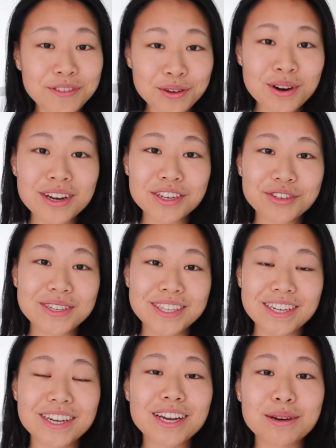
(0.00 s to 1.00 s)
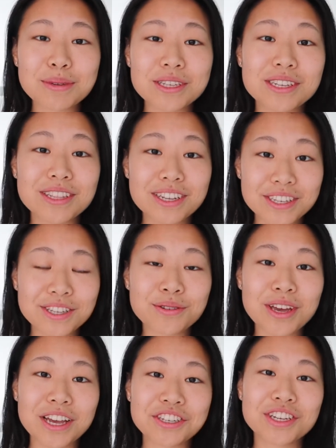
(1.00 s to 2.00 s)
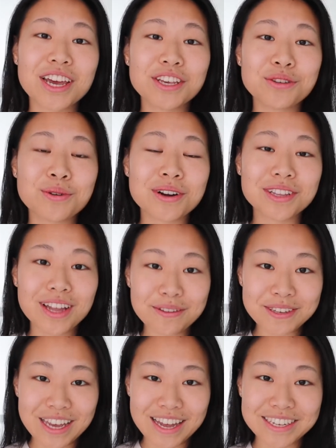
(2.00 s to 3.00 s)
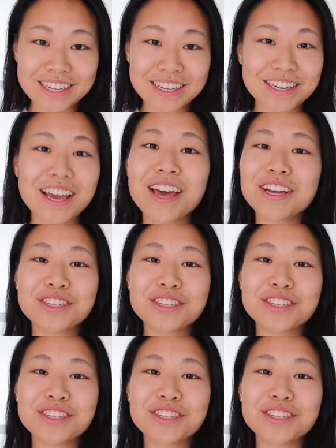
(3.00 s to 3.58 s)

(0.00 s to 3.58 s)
If you are interested in coming to this location and you are left-handed,